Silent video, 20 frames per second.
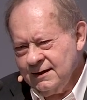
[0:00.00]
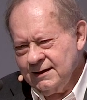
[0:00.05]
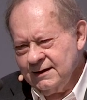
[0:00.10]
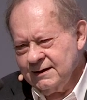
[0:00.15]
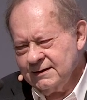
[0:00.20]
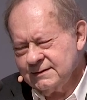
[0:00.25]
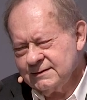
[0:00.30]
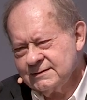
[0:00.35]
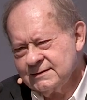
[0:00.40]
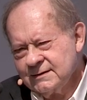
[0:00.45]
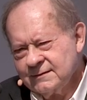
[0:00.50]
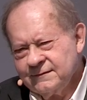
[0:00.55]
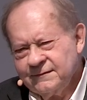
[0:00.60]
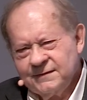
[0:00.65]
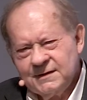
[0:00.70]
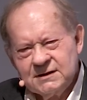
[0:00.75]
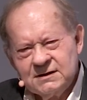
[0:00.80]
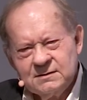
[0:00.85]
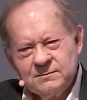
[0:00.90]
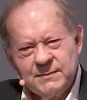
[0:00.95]
is the
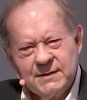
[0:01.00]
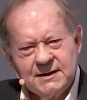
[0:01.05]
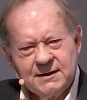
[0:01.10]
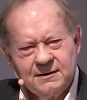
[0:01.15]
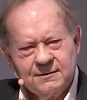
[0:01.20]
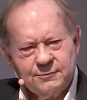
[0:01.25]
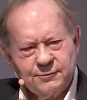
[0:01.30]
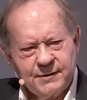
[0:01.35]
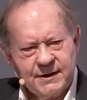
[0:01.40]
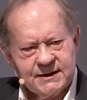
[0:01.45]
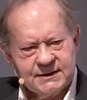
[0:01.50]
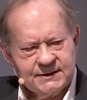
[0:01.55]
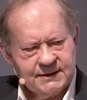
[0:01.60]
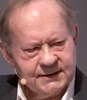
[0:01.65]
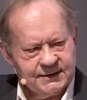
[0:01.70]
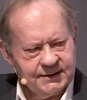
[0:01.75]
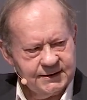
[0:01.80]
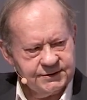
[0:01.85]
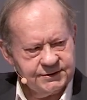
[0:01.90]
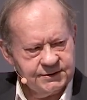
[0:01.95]
fundamental
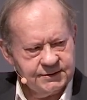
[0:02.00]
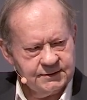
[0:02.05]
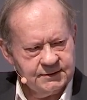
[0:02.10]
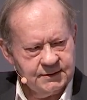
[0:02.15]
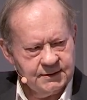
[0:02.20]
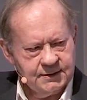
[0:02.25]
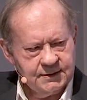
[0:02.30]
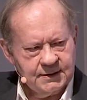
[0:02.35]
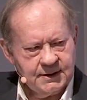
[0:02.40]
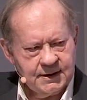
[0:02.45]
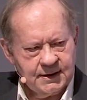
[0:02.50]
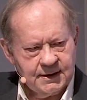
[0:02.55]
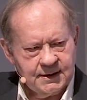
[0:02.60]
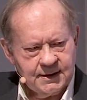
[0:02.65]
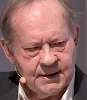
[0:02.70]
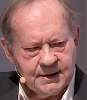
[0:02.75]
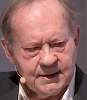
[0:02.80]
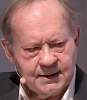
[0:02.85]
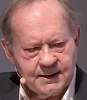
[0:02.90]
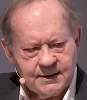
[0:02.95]
recognition
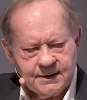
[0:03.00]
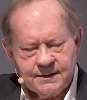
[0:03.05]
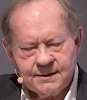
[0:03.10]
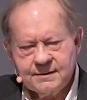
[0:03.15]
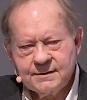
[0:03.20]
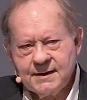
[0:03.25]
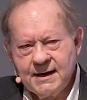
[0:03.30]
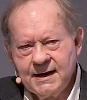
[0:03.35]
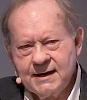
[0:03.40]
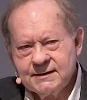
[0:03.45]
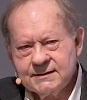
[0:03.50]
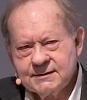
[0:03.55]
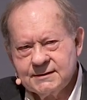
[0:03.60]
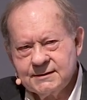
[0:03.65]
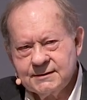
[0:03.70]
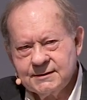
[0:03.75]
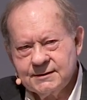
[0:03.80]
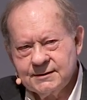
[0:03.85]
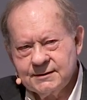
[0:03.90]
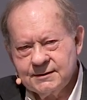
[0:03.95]
that